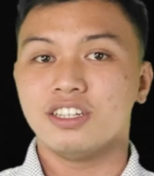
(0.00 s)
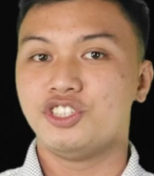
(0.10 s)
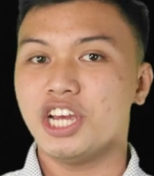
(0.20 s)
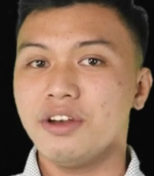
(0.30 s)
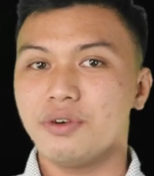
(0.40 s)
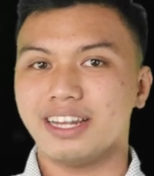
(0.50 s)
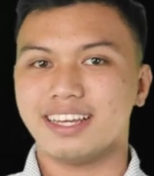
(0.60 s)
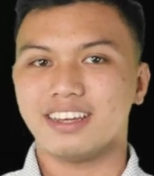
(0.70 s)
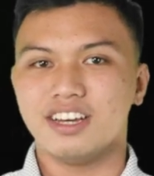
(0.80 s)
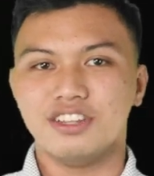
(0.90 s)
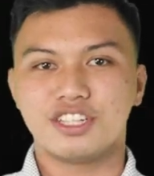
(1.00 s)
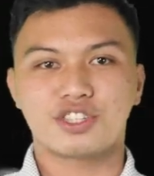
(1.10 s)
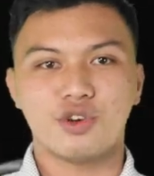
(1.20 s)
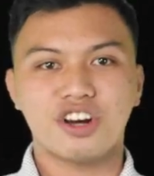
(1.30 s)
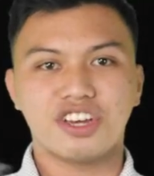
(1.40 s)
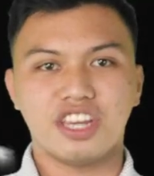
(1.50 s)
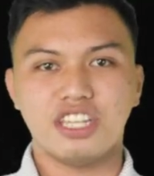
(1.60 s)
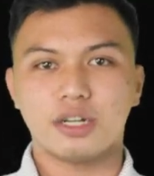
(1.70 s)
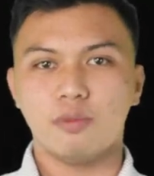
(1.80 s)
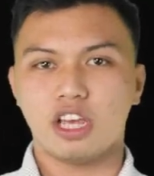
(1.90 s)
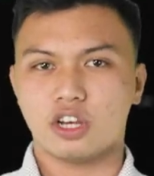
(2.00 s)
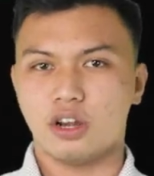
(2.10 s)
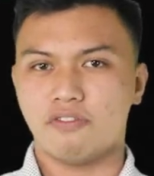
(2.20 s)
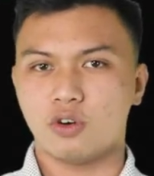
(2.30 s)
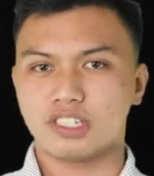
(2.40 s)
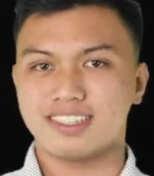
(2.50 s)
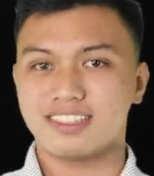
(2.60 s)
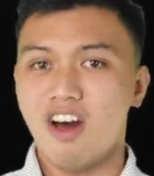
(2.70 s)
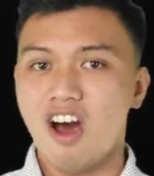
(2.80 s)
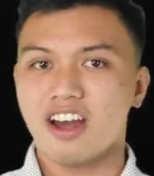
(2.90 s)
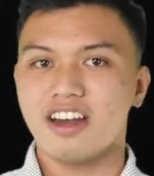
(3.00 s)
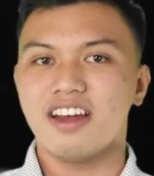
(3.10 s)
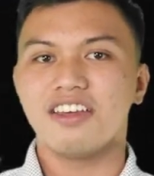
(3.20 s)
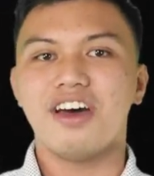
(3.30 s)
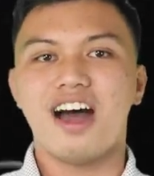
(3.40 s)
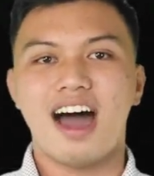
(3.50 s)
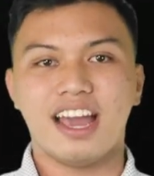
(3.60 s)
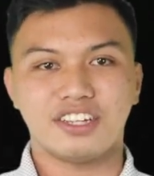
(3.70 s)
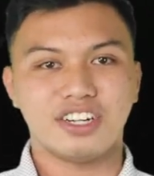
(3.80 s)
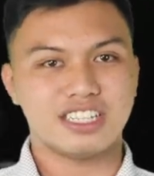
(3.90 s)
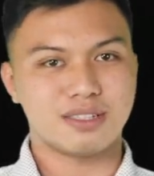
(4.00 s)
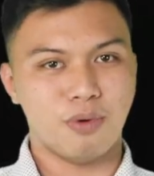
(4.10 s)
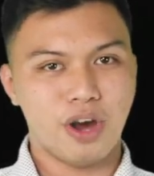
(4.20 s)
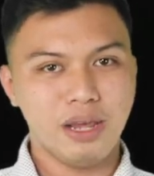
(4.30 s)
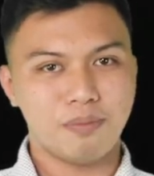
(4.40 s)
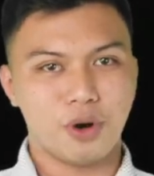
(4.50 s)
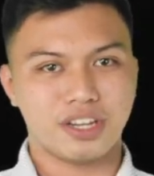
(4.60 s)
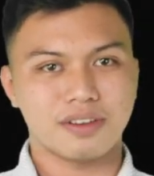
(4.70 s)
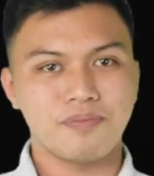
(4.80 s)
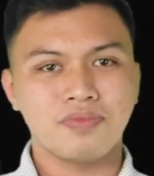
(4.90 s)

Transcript: Generally, the stronger the intermolecular forces are, the higher its boiling point.